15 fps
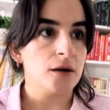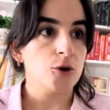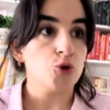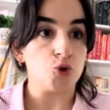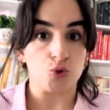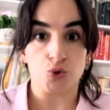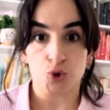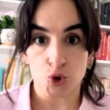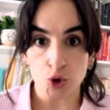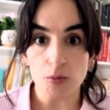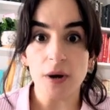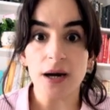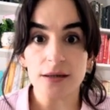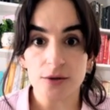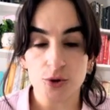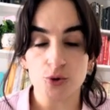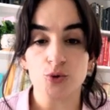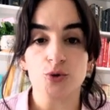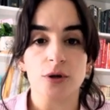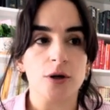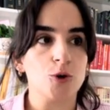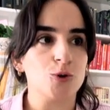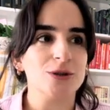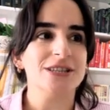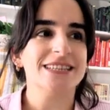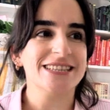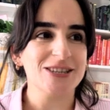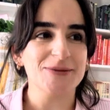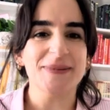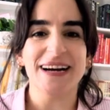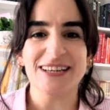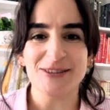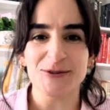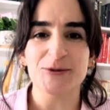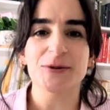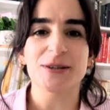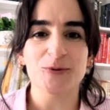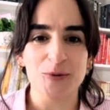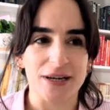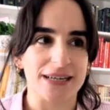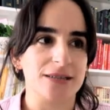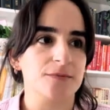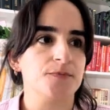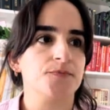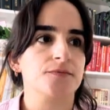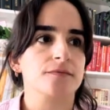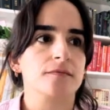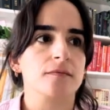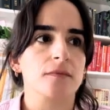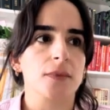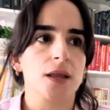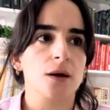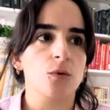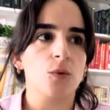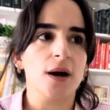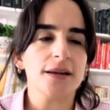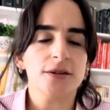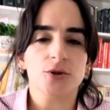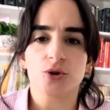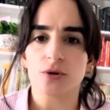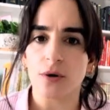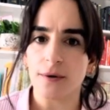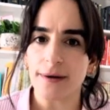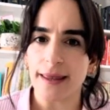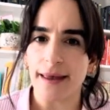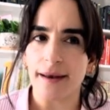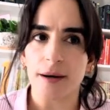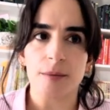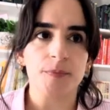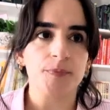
Hun chuma chun where? Why did you go there?